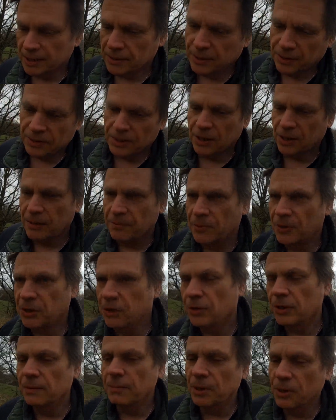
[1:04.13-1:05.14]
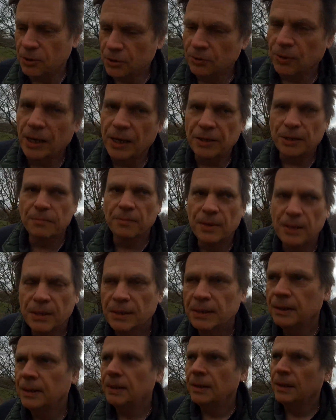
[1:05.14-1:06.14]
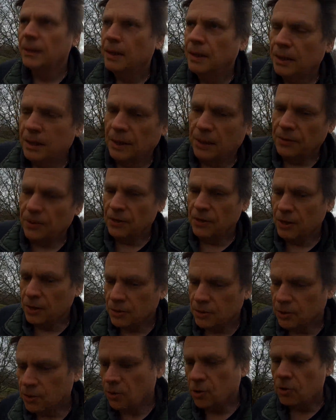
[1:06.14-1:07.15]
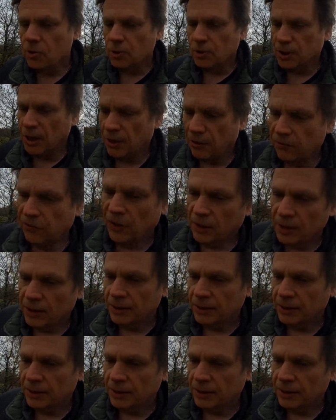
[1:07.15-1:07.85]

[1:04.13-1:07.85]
at the time when you're in the mood to write them, and then you sort of cross over.